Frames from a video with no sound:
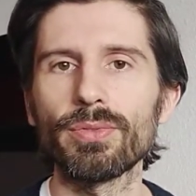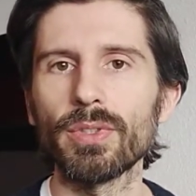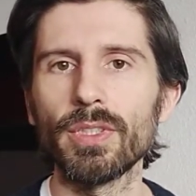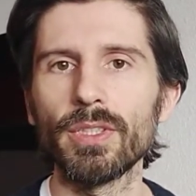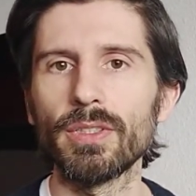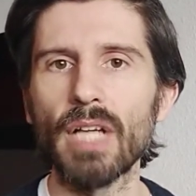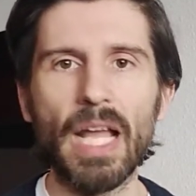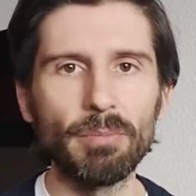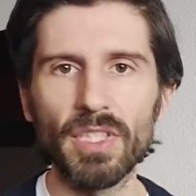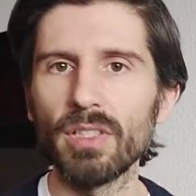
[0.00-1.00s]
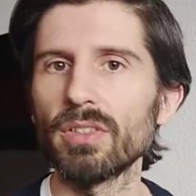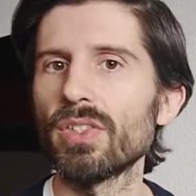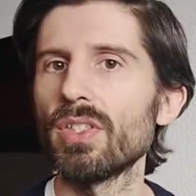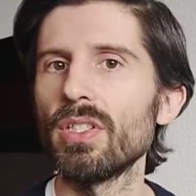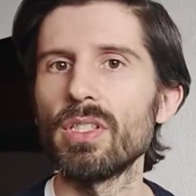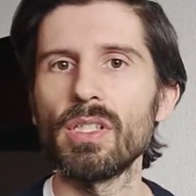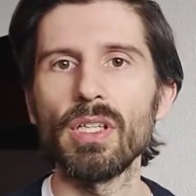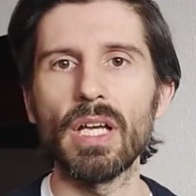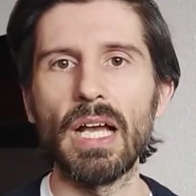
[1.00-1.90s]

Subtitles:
I'm guilty,